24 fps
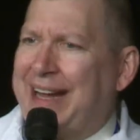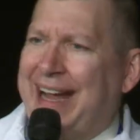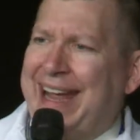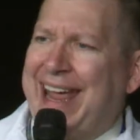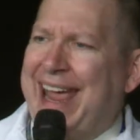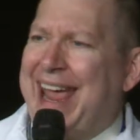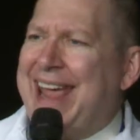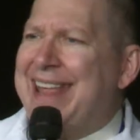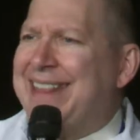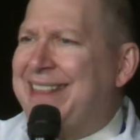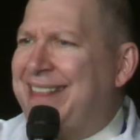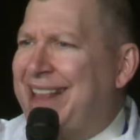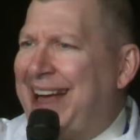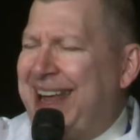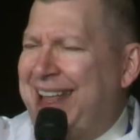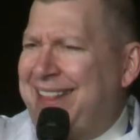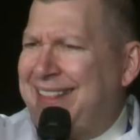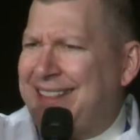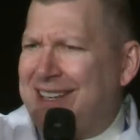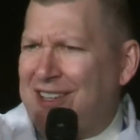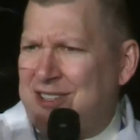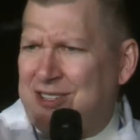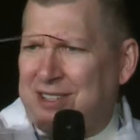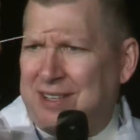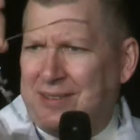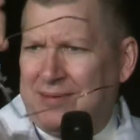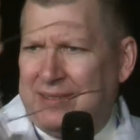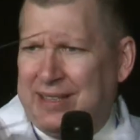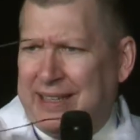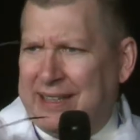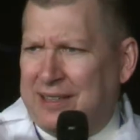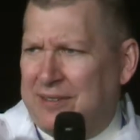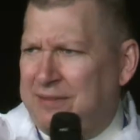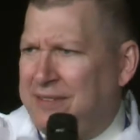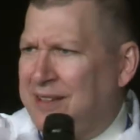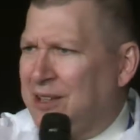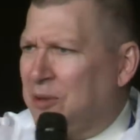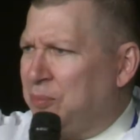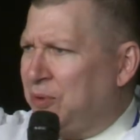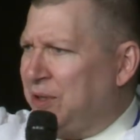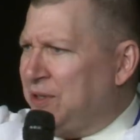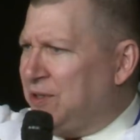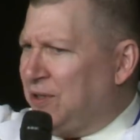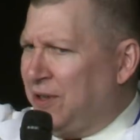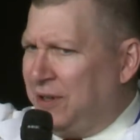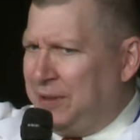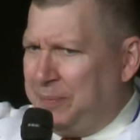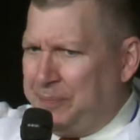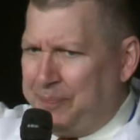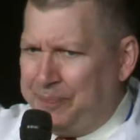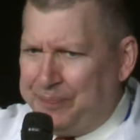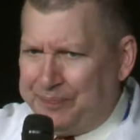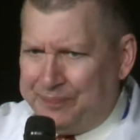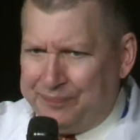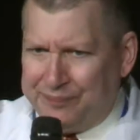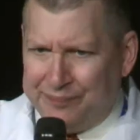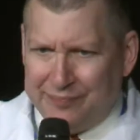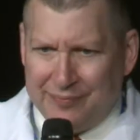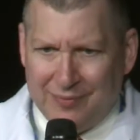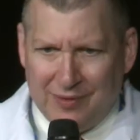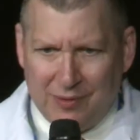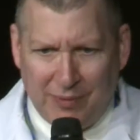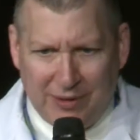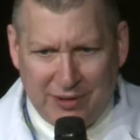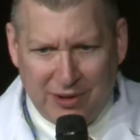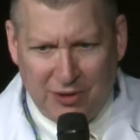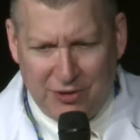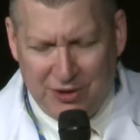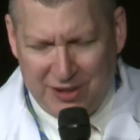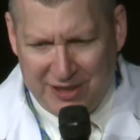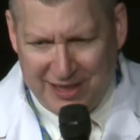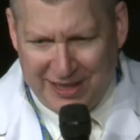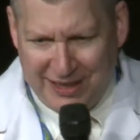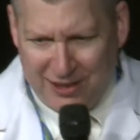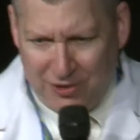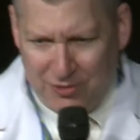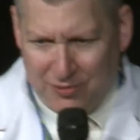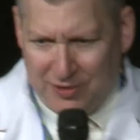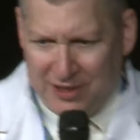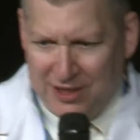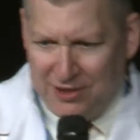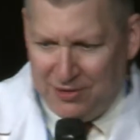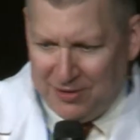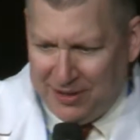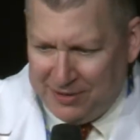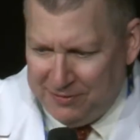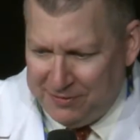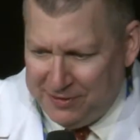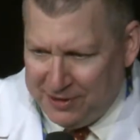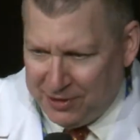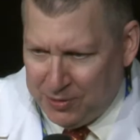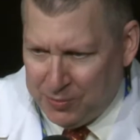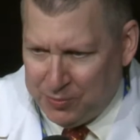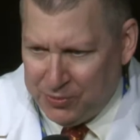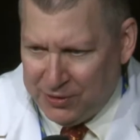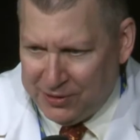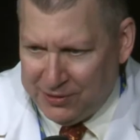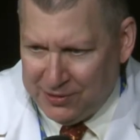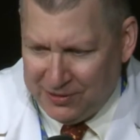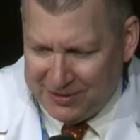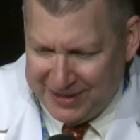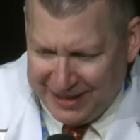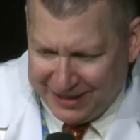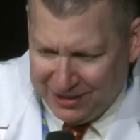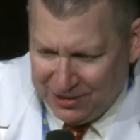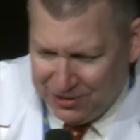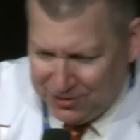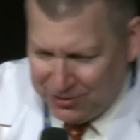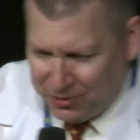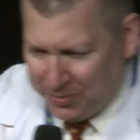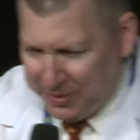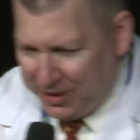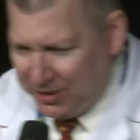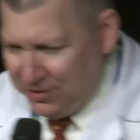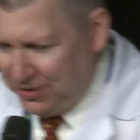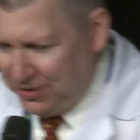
I hate this shit. They got fingerprints on them. Can you unfingerprint that? Thank you so much.